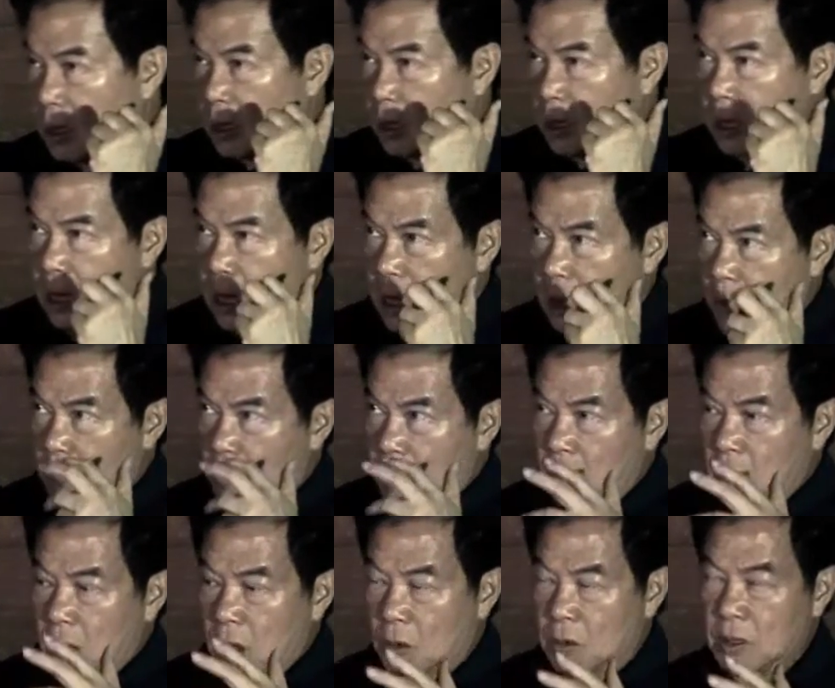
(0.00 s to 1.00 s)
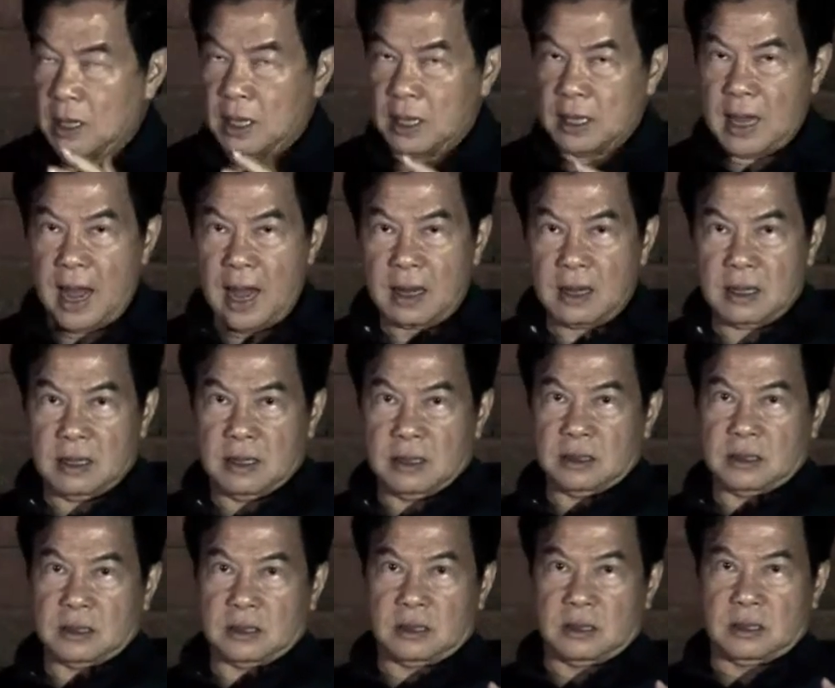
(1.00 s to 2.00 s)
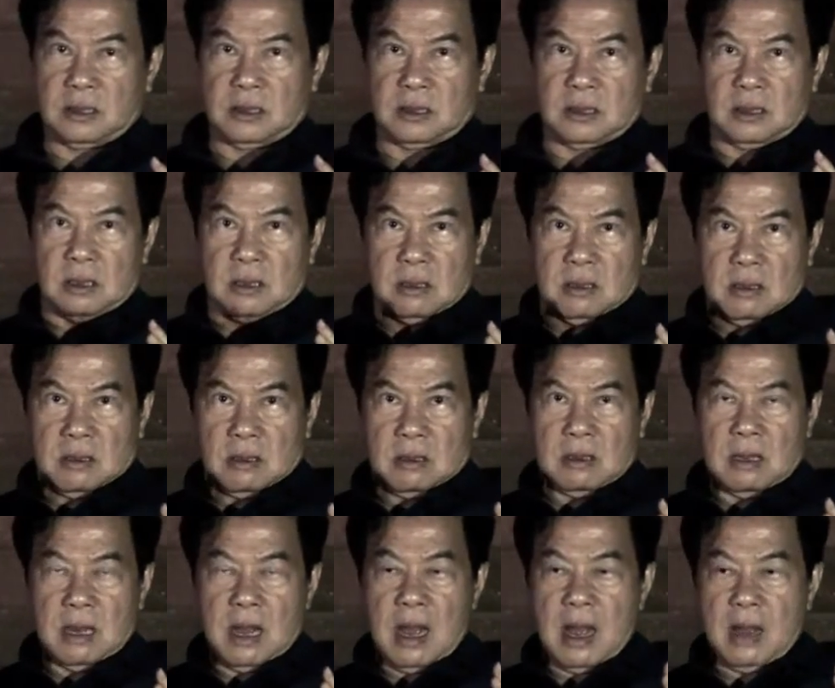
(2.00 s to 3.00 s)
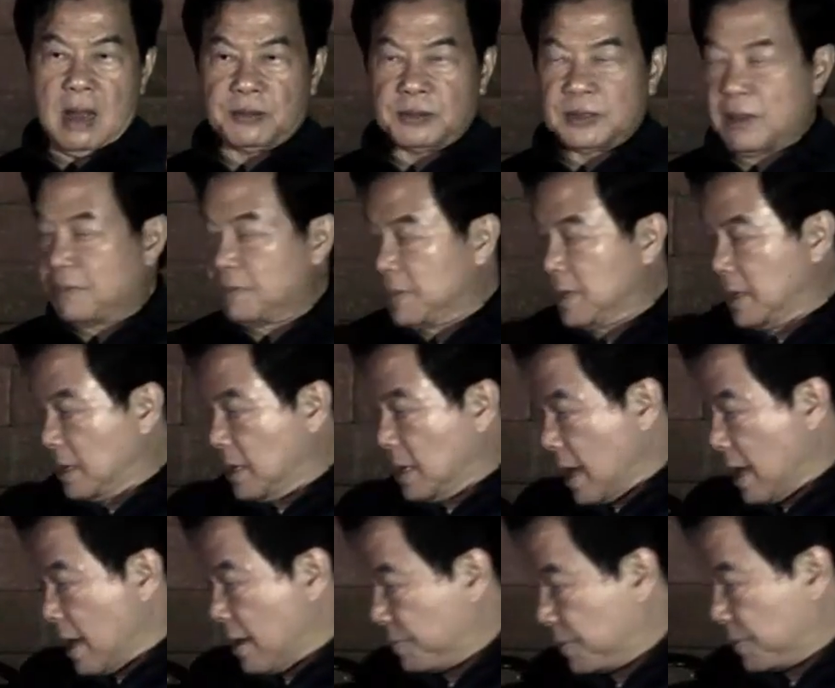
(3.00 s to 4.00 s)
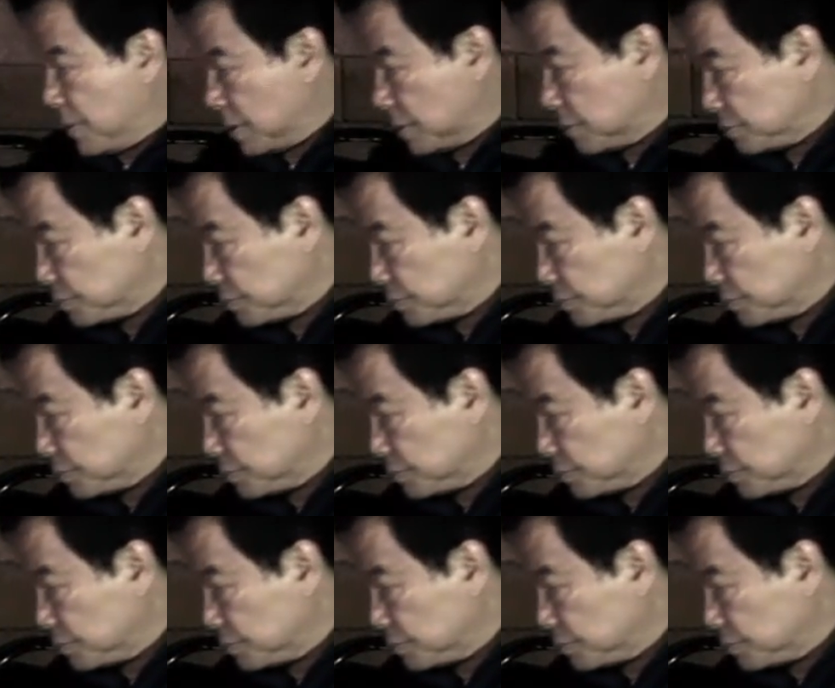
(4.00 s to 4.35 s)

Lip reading: we know the darkness, they have something happen.